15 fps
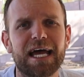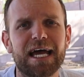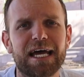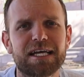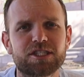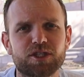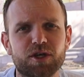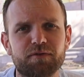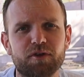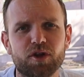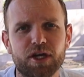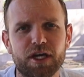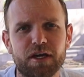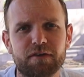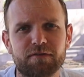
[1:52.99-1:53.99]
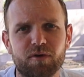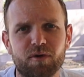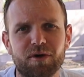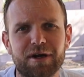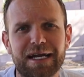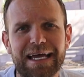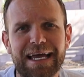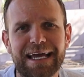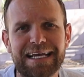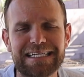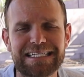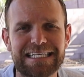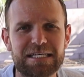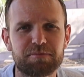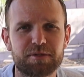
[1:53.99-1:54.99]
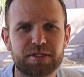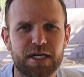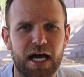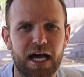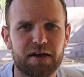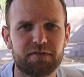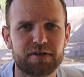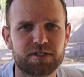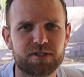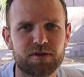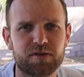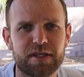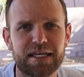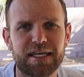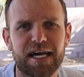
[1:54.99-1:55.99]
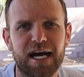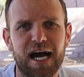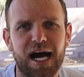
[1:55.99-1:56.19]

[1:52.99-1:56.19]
And so if you're looking for a deep dive into the